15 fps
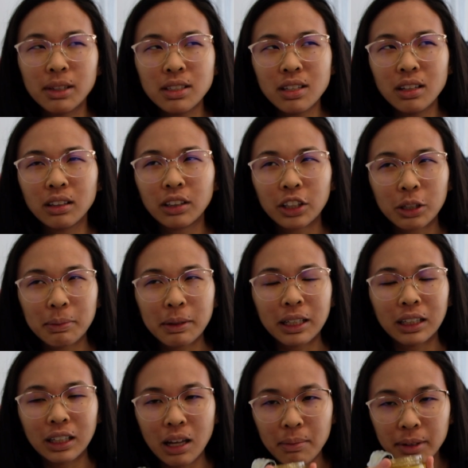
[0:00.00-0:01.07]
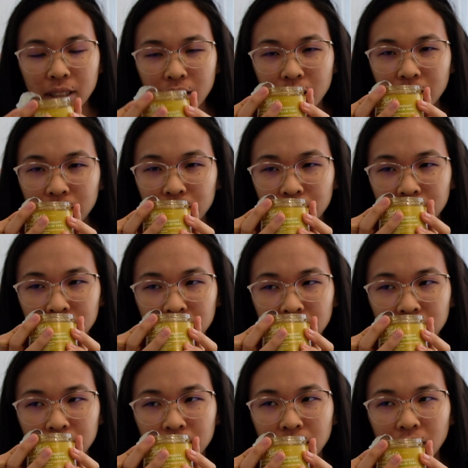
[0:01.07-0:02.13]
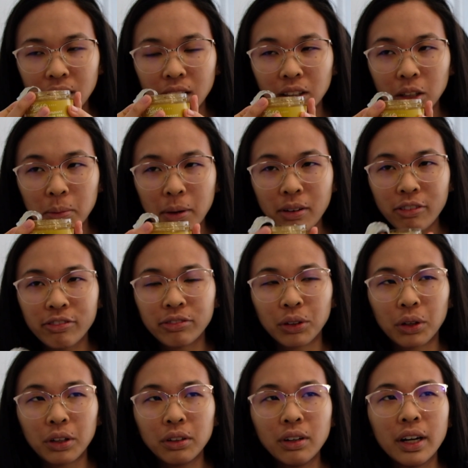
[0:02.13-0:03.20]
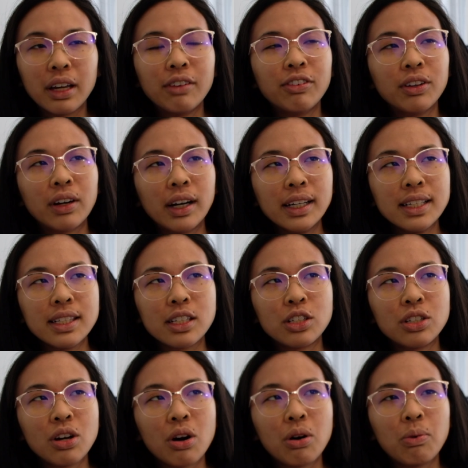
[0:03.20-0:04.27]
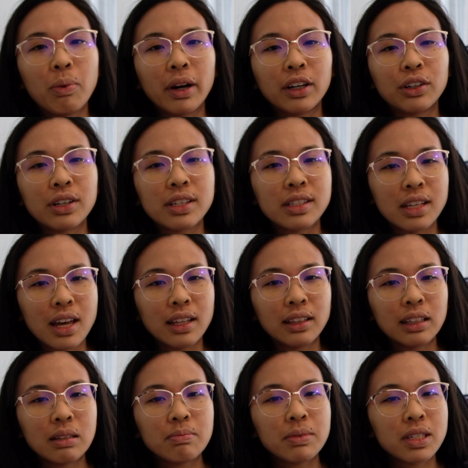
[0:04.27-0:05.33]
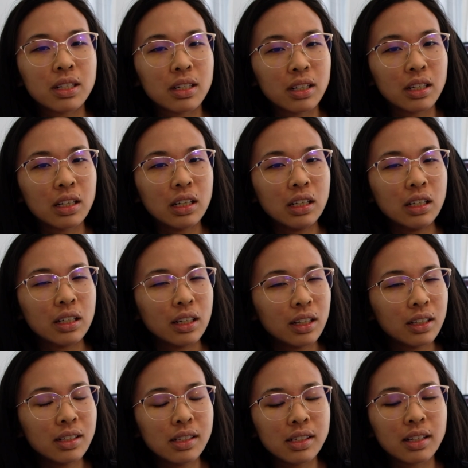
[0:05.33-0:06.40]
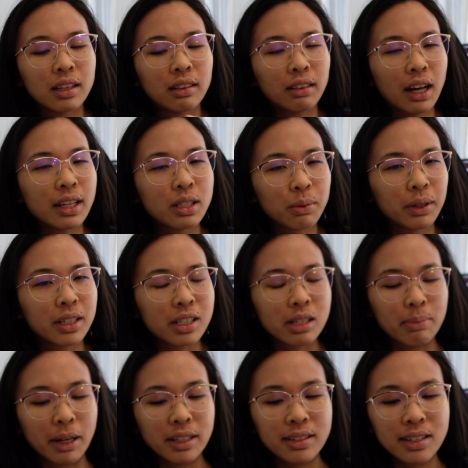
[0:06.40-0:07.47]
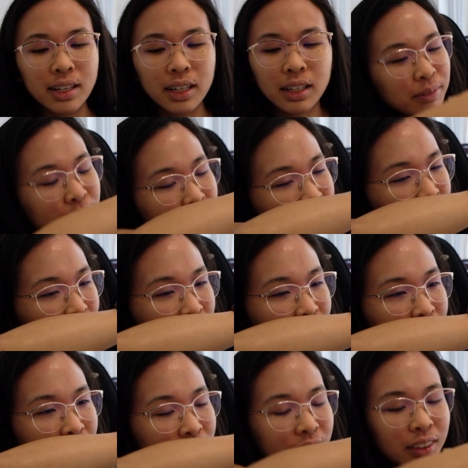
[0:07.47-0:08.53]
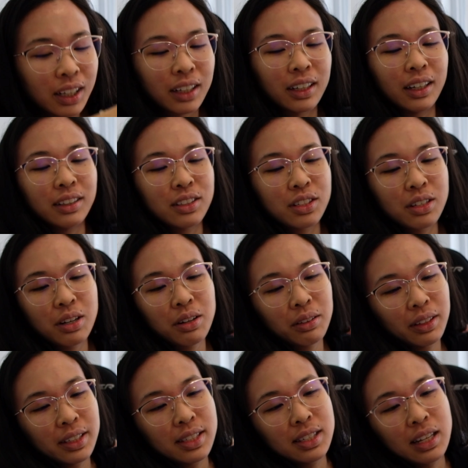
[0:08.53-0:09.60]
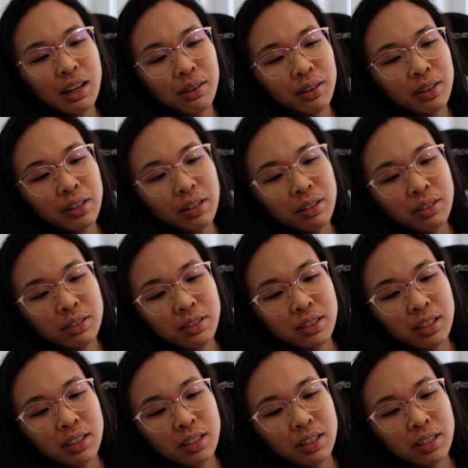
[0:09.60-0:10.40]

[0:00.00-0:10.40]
a little bit lemony, a little bit of floral. If you guys know what chrysanthemum tea is, that's what it smells like. Again, so let's see how it goes.